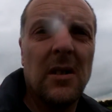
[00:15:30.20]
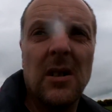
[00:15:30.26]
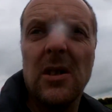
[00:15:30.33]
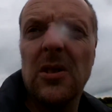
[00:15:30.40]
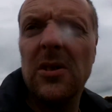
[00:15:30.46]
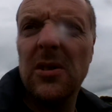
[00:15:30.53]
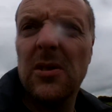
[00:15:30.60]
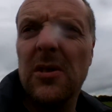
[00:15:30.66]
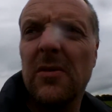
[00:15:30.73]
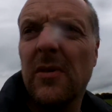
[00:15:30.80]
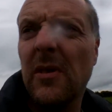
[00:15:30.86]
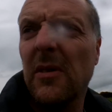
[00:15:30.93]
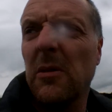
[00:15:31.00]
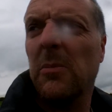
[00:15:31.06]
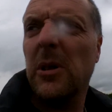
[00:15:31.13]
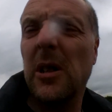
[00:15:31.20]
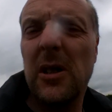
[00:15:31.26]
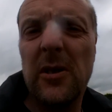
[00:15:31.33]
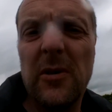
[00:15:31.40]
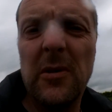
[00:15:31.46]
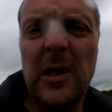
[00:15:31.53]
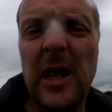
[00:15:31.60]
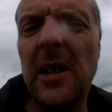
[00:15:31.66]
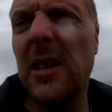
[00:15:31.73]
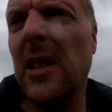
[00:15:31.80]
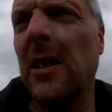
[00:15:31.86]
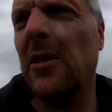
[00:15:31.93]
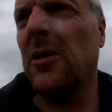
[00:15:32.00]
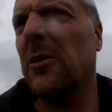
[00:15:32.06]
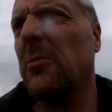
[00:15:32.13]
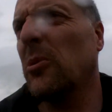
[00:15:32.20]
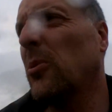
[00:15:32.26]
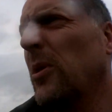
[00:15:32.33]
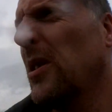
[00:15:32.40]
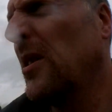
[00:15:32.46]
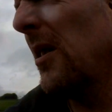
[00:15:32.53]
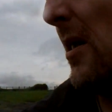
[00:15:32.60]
It's just very peaceful down here this morning.